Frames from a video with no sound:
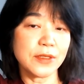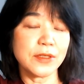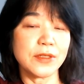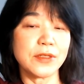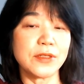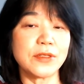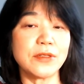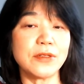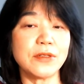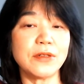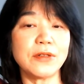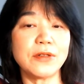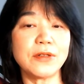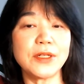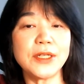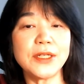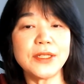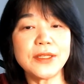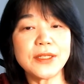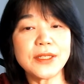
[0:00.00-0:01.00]
So
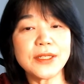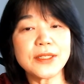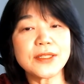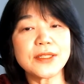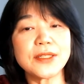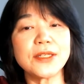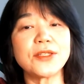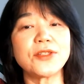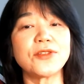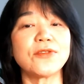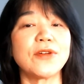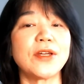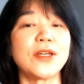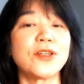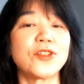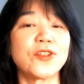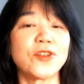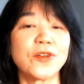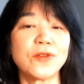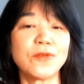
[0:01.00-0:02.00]
in this
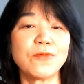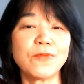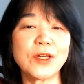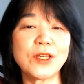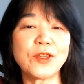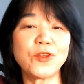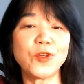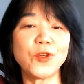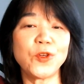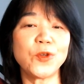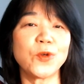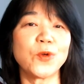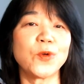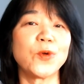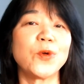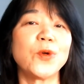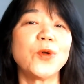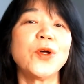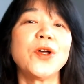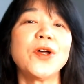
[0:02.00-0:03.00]
situation with
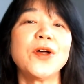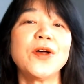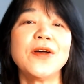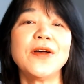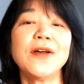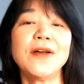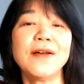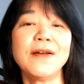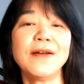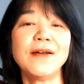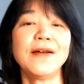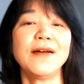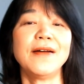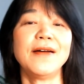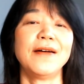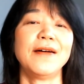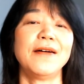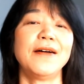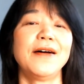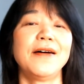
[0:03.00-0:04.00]
you,
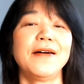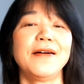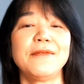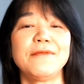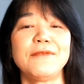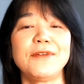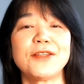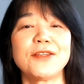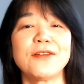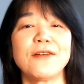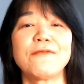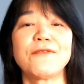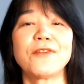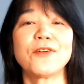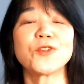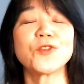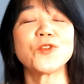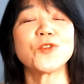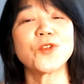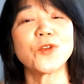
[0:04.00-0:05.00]
with
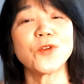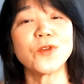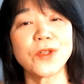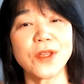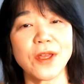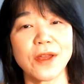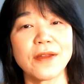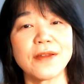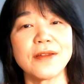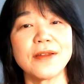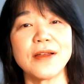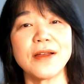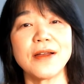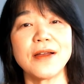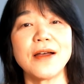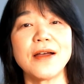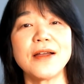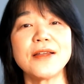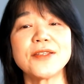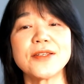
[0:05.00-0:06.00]
frozen shoulder,
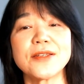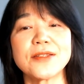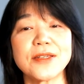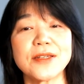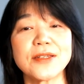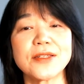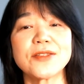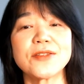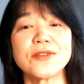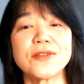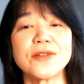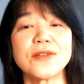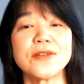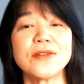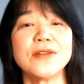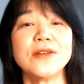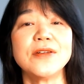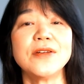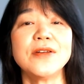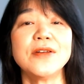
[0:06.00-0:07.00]
I suggest
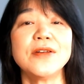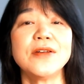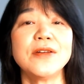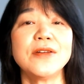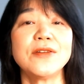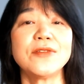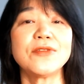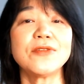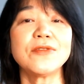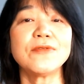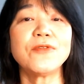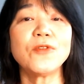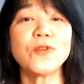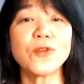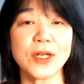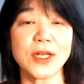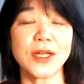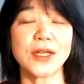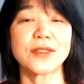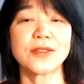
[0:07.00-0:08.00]
to
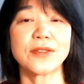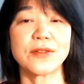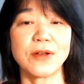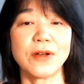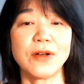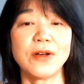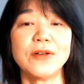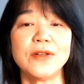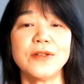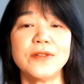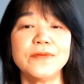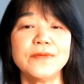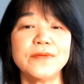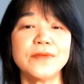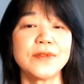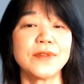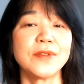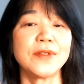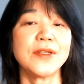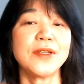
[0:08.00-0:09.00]
focus on
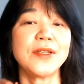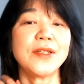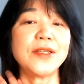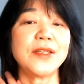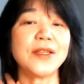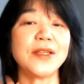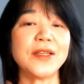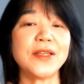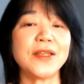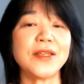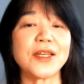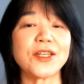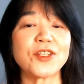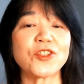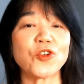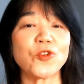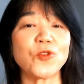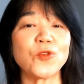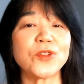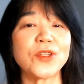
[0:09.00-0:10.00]
the
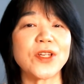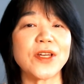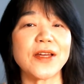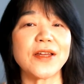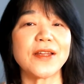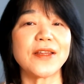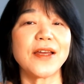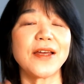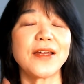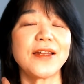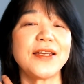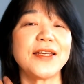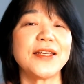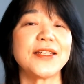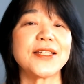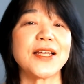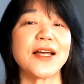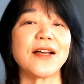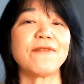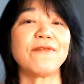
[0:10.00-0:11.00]
shoulder that
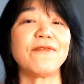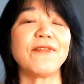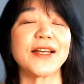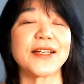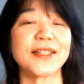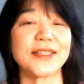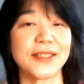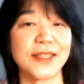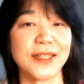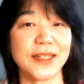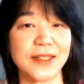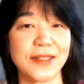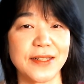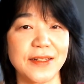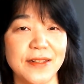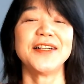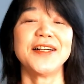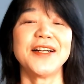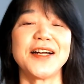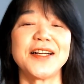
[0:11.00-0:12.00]
is affected
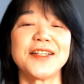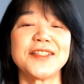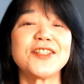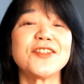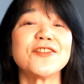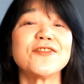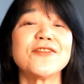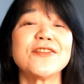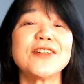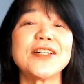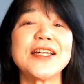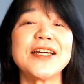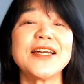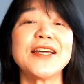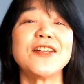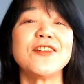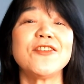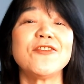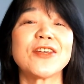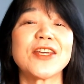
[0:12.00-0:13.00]
until
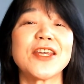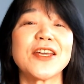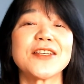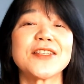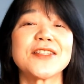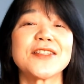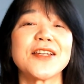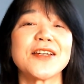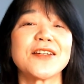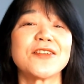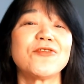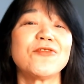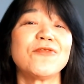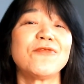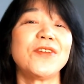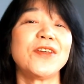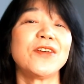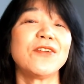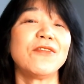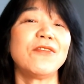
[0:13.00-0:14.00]
you can start to
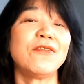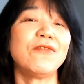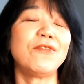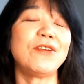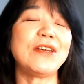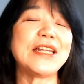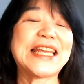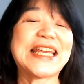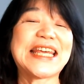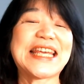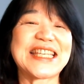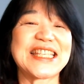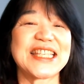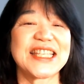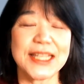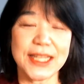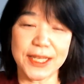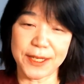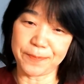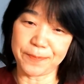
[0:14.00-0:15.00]
feel release.